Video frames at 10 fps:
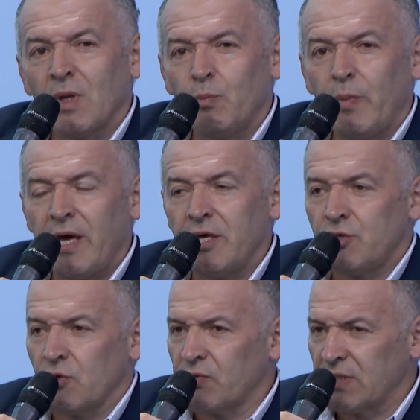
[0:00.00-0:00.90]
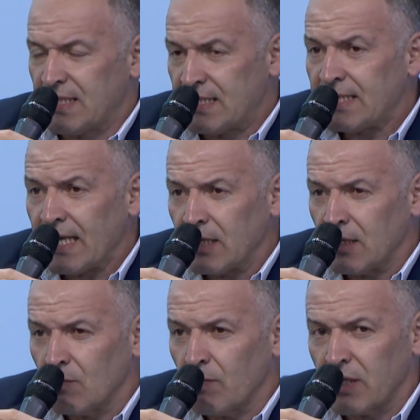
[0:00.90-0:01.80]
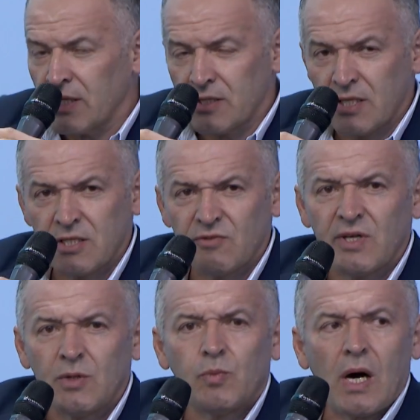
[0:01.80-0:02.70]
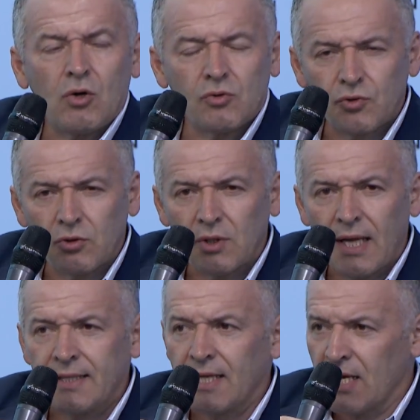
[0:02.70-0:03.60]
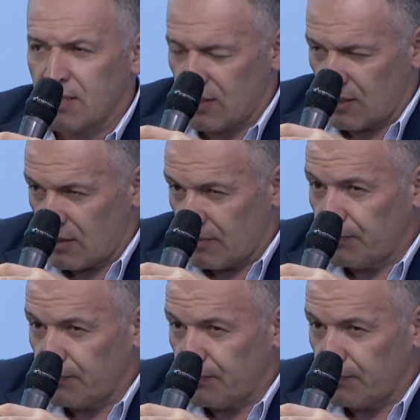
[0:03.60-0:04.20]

page of understanding. But this is very powerful analysis.